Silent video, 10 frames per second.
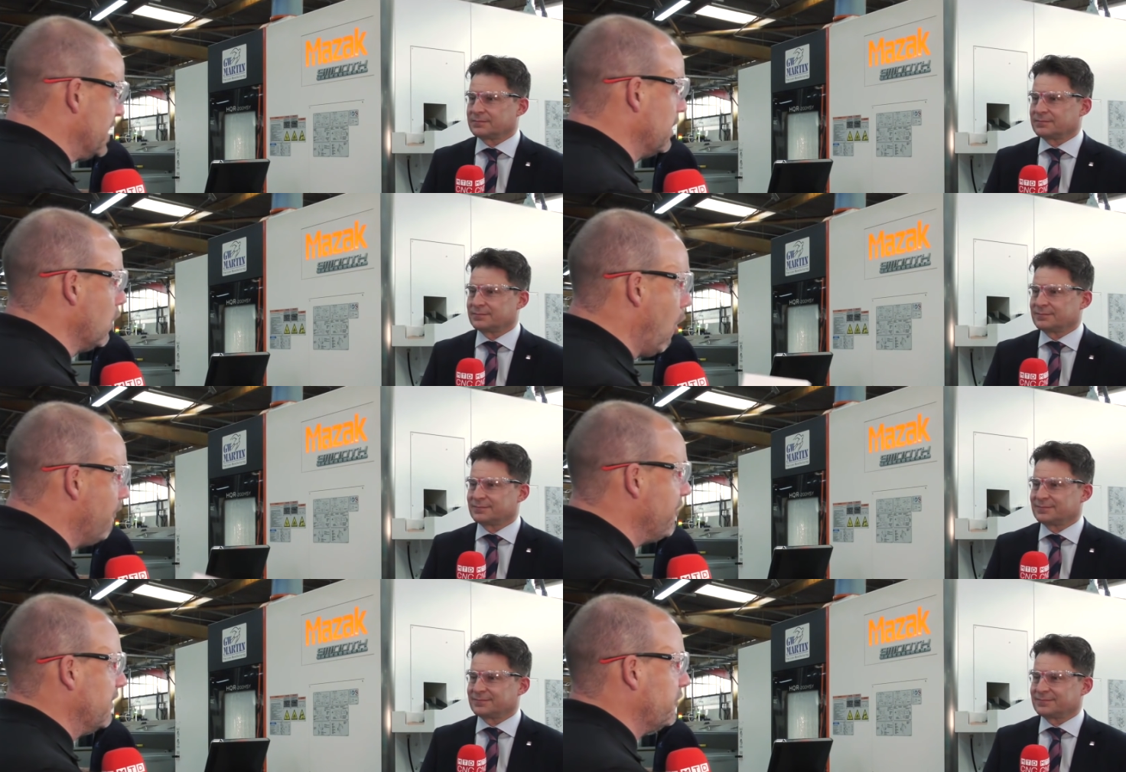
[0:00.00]
Speaker 1: seeing a lot
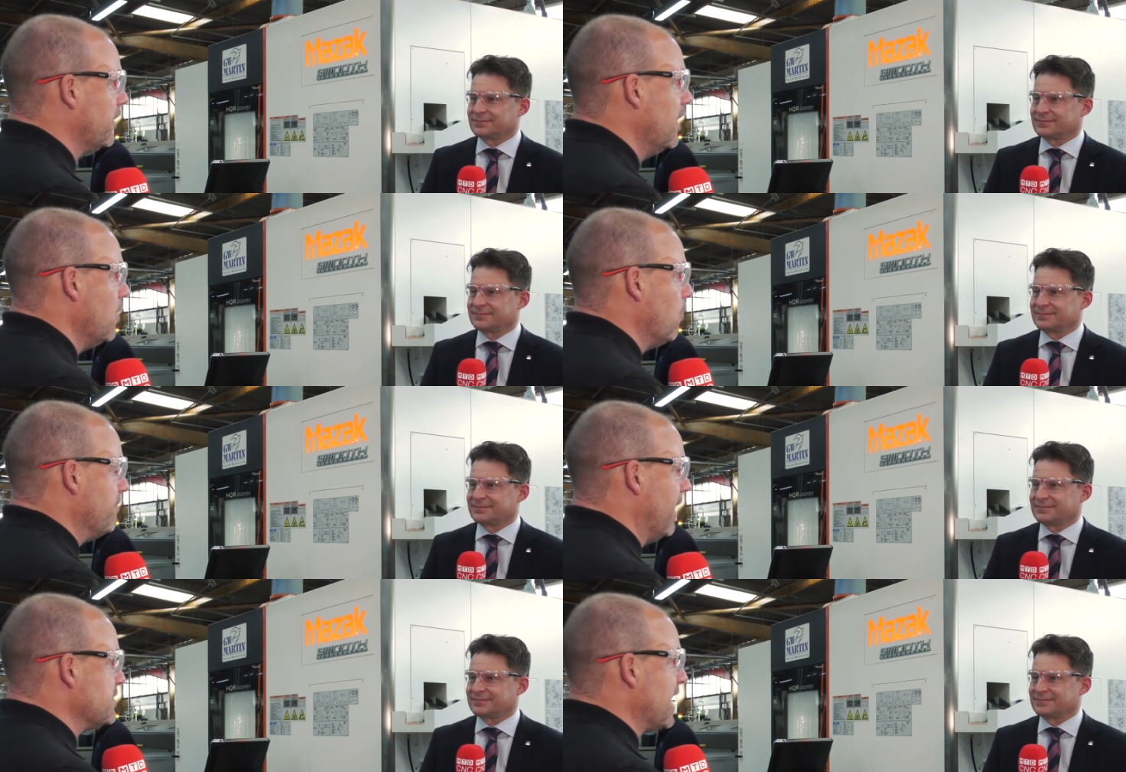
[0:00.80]
of this
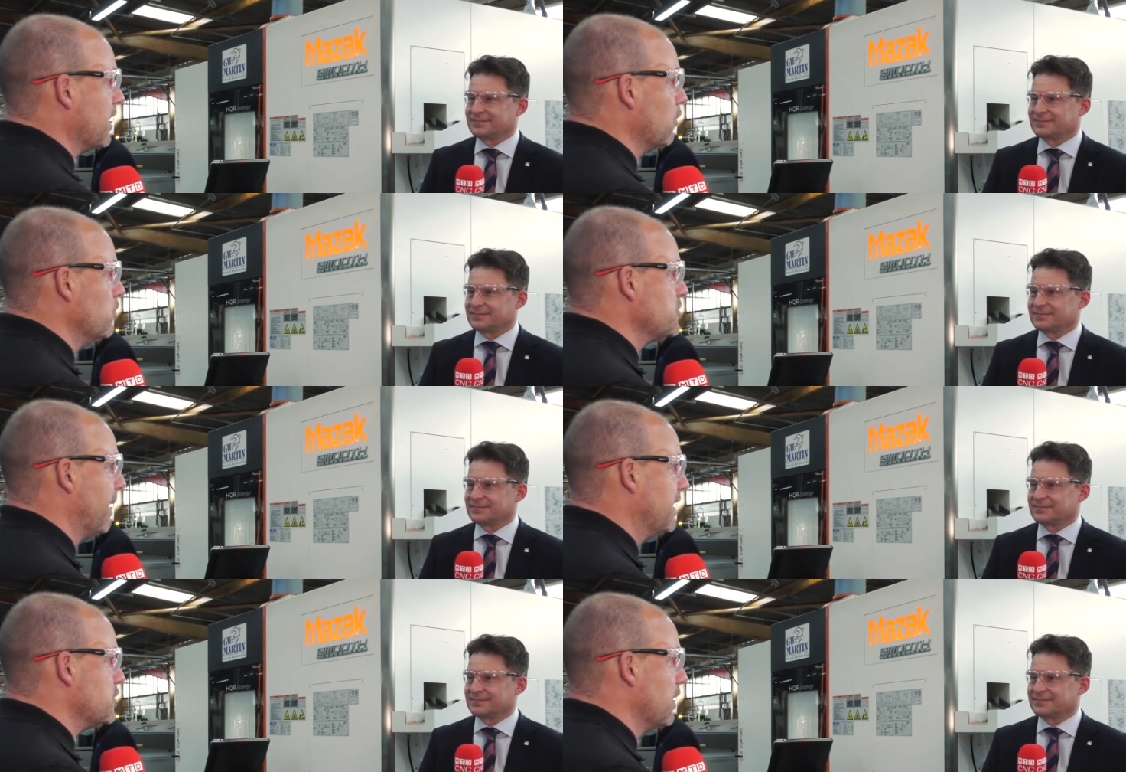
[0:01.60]
with Mazak and
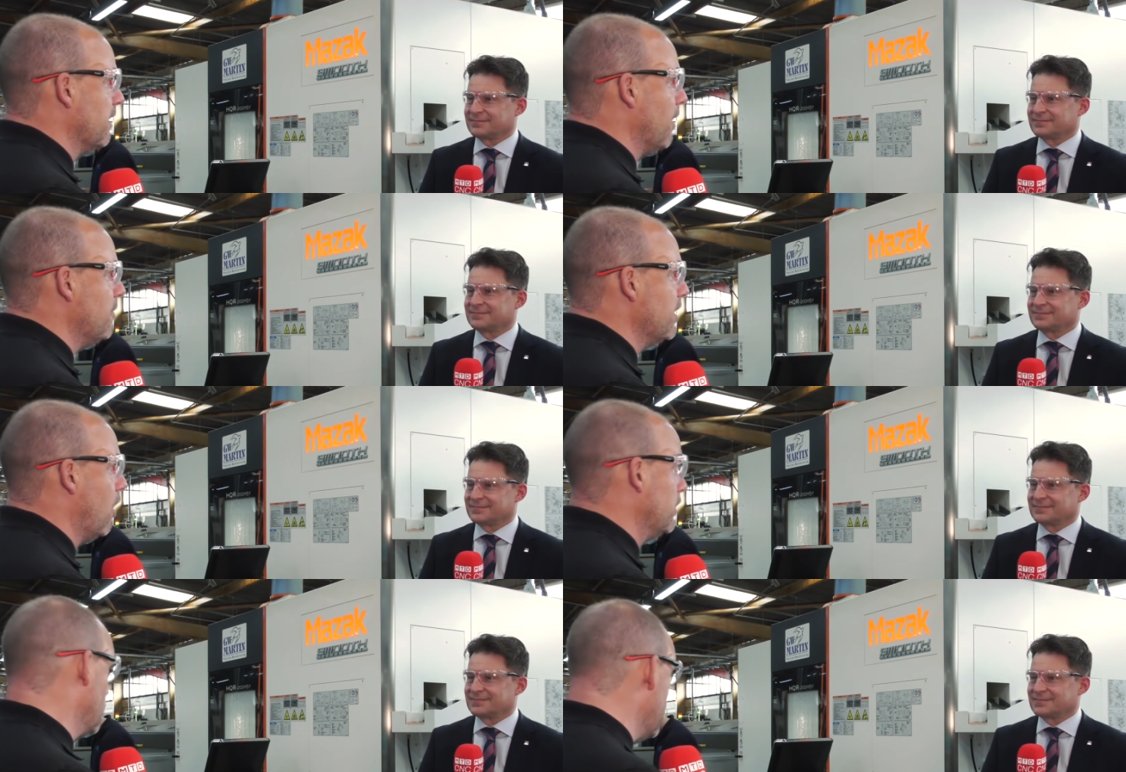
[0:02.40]
automation at the moment,
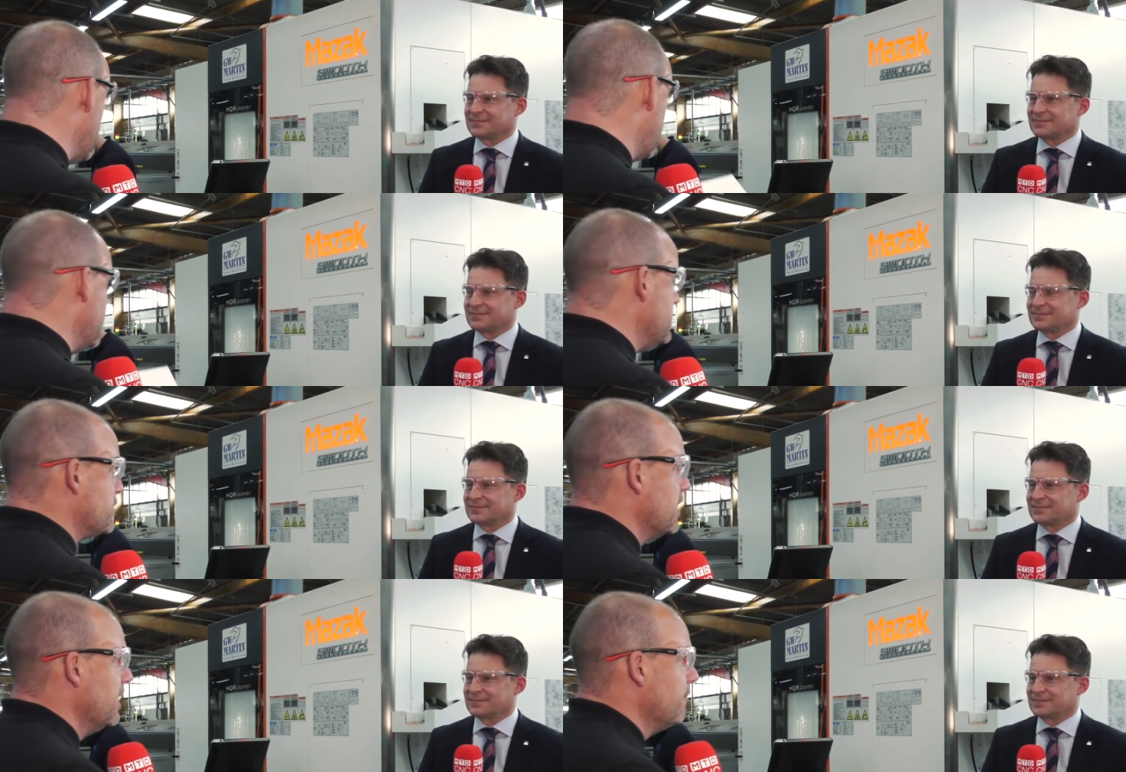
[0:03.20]
aren't you? And
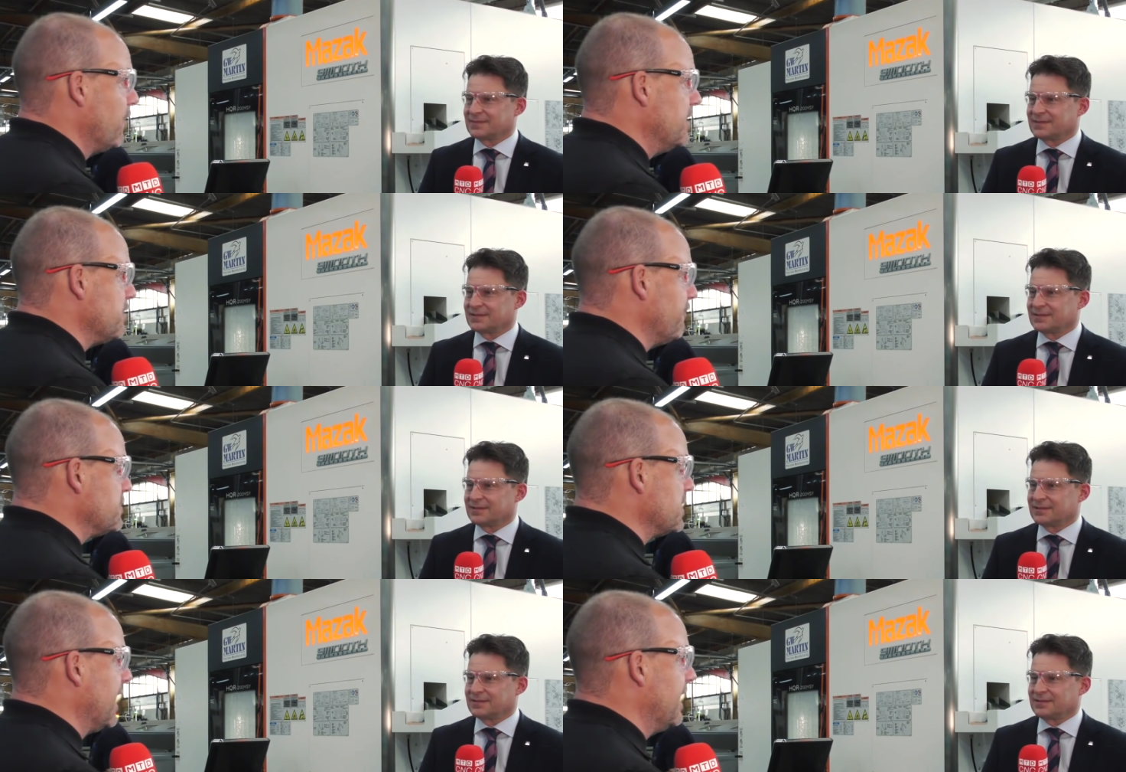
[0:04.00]
these pretty
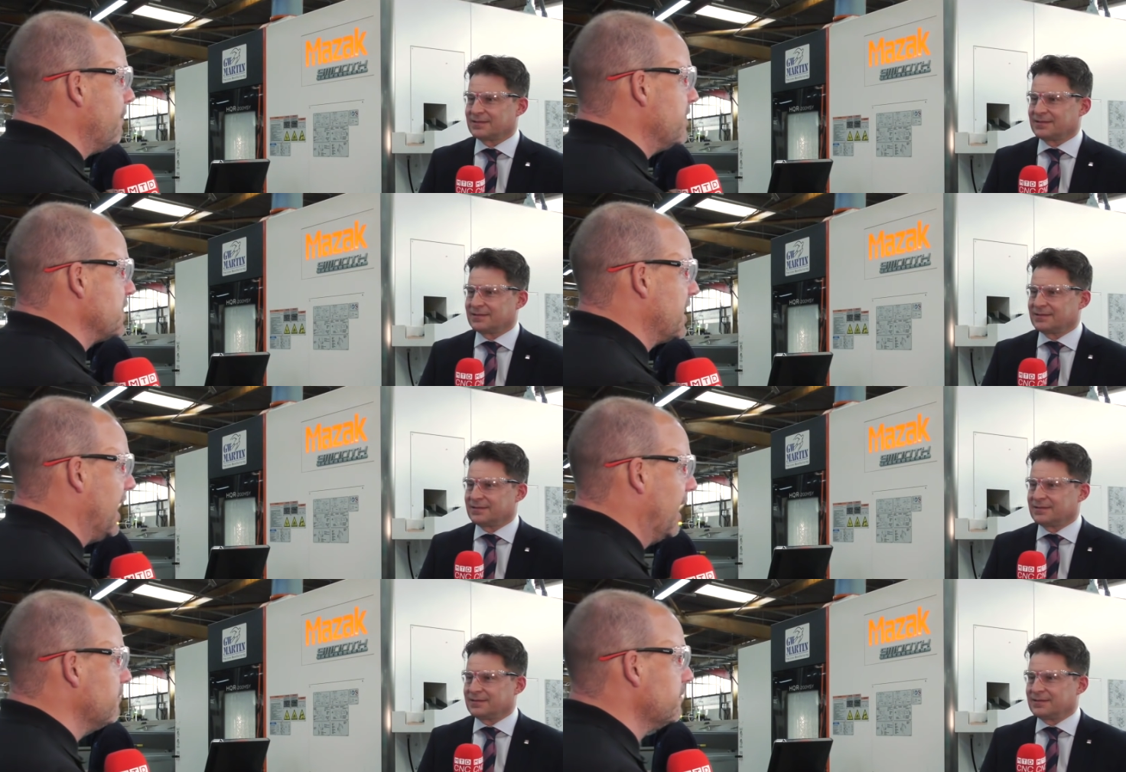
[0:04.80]
sophisticated bits of
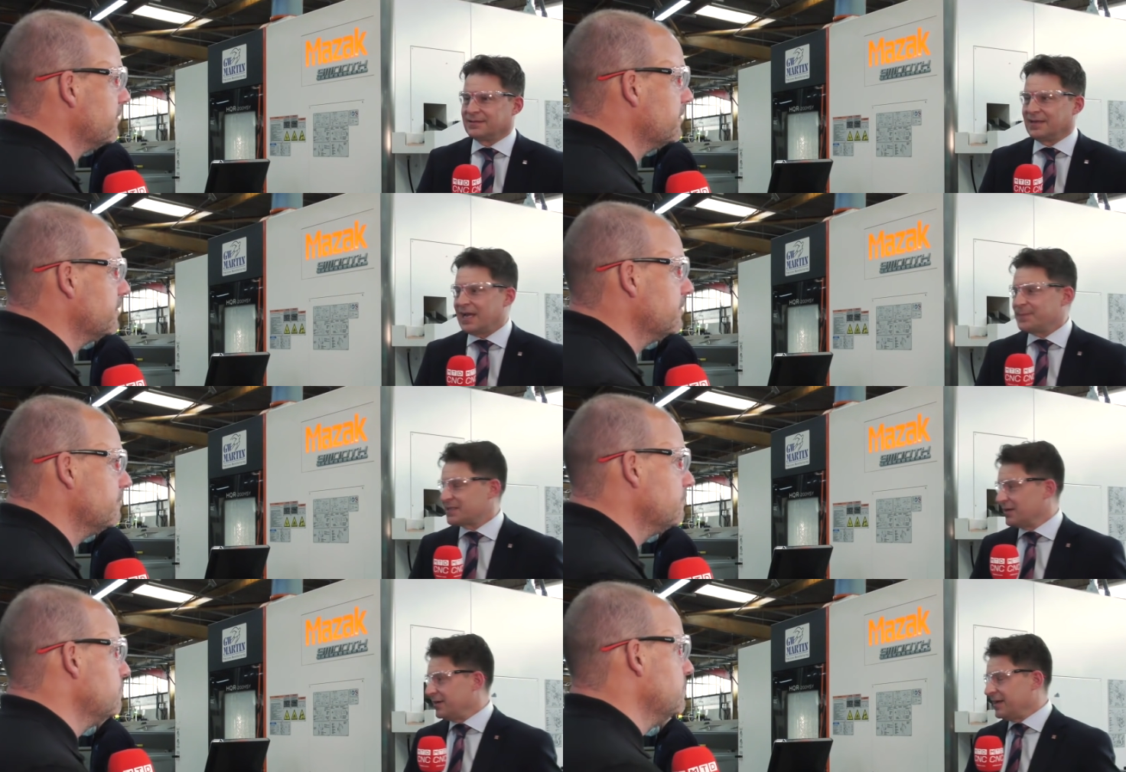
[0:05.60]
kit.
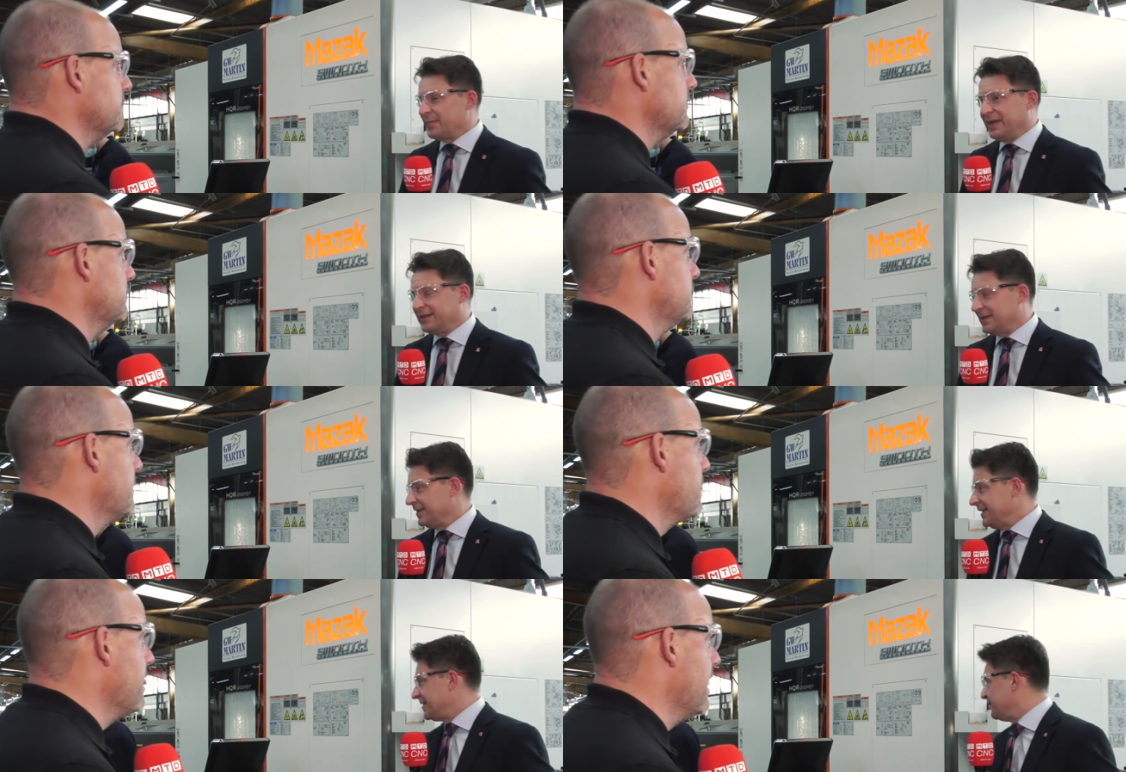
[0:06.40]
Speaker 2: Absolutely. I mean,
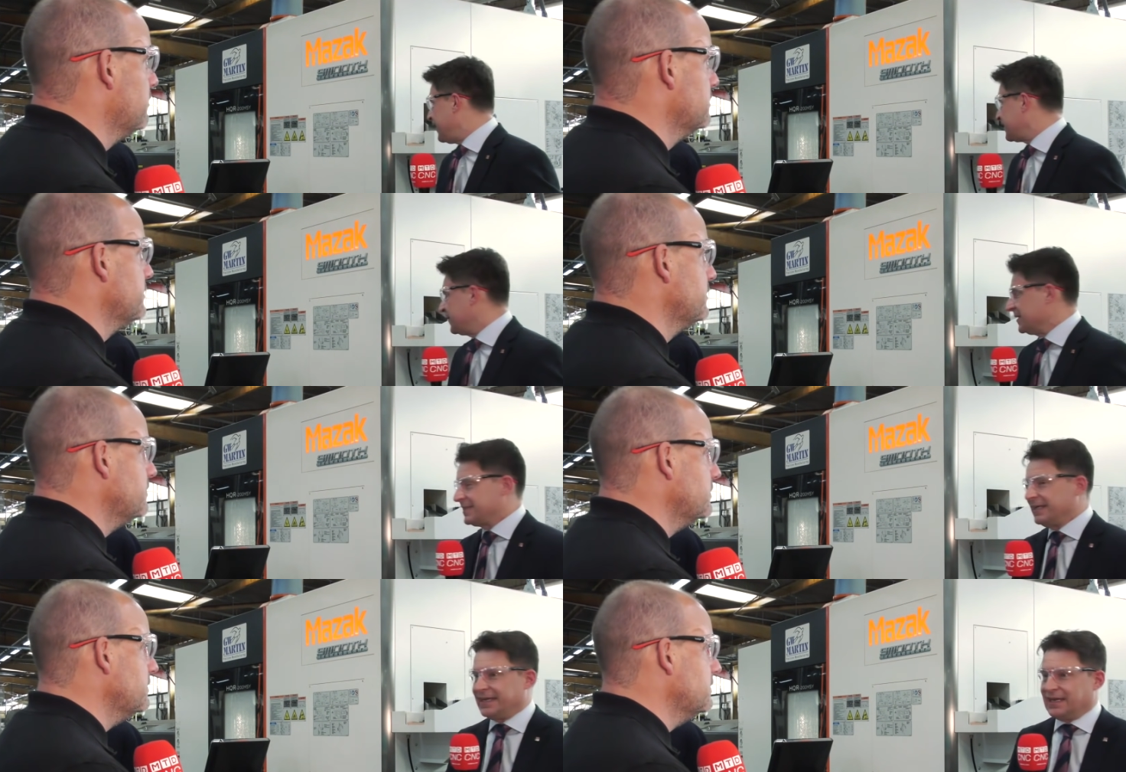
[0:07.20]
this
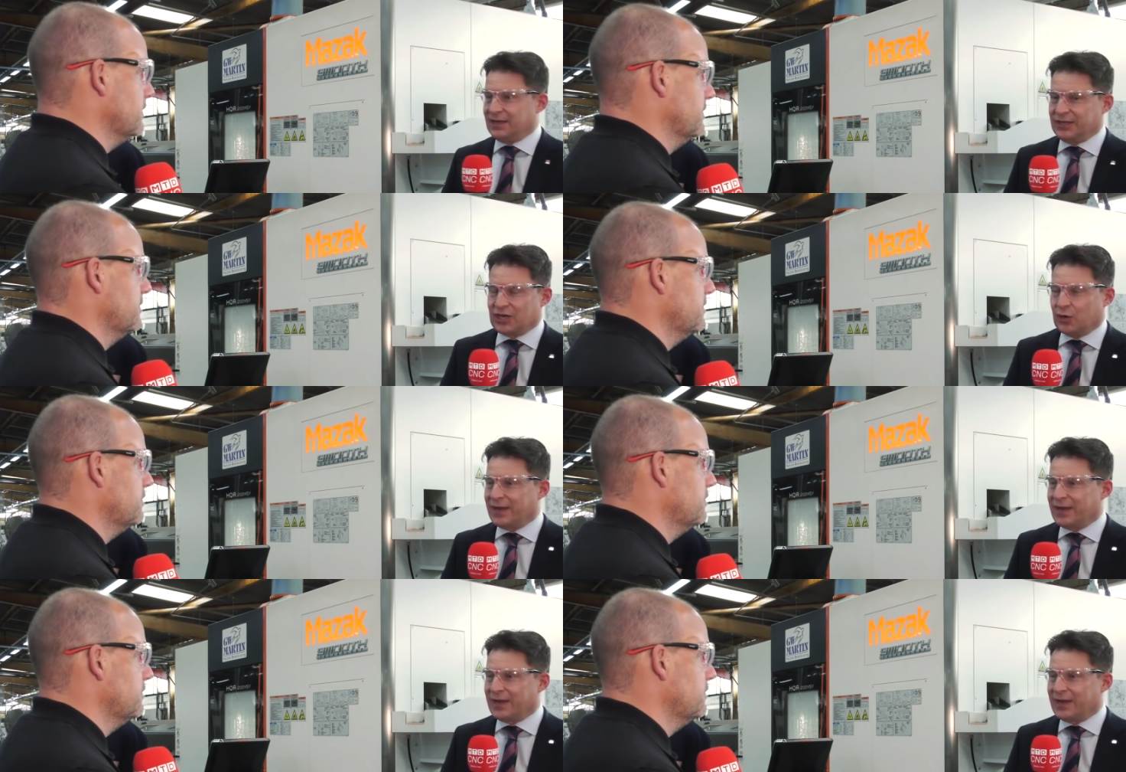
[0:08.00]
investment's here. You know,